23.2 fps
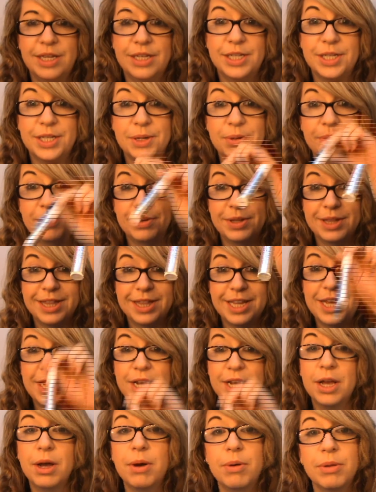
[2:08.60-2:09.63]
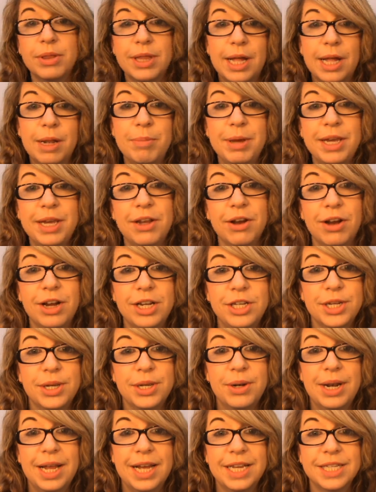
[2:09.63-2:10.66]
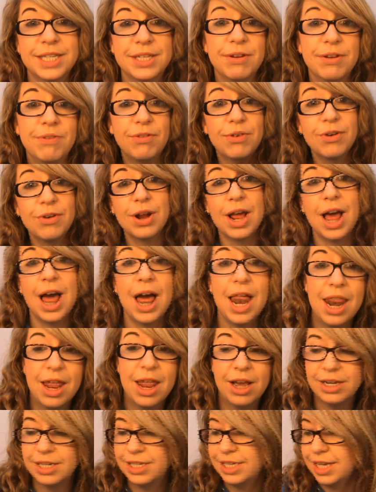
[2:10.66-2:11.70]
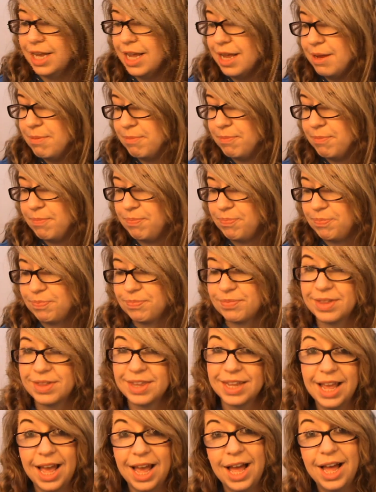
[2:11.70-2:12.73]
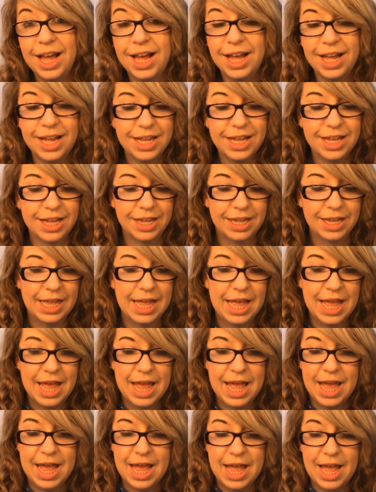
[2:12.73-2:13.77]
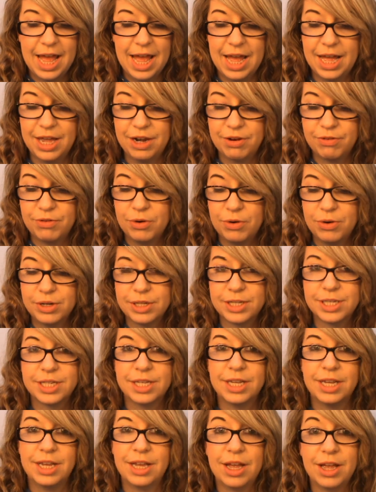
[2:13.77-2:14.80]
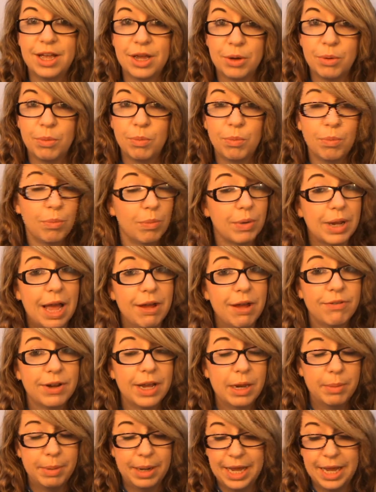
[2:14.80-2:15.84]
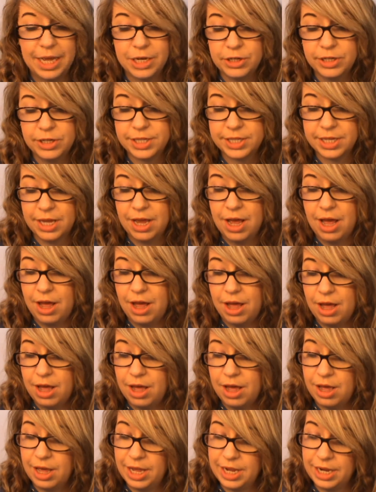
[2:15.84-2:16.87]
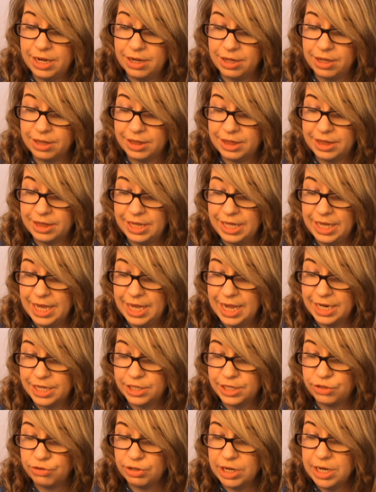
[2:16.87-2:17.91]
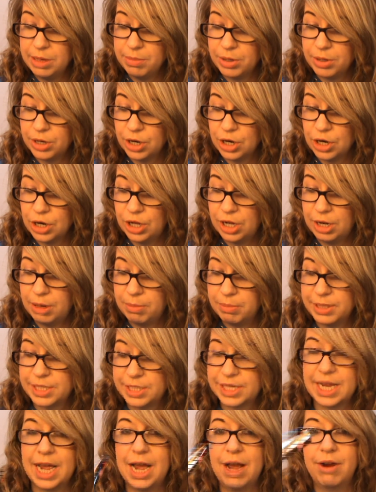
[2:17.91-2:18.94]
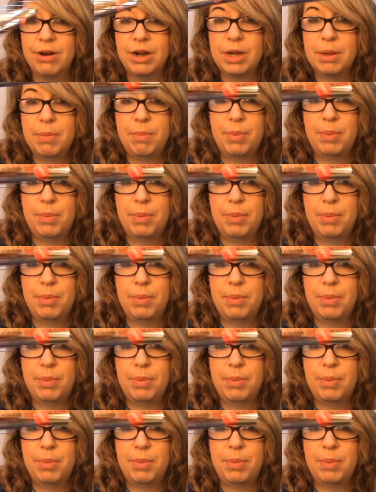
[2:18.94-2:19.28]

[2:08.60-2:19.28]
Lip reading: So there you go, that'll make your eyeshadow last for a long time. Haha. And of course, can't forget about lashes. I got the Extreme Curl Mascara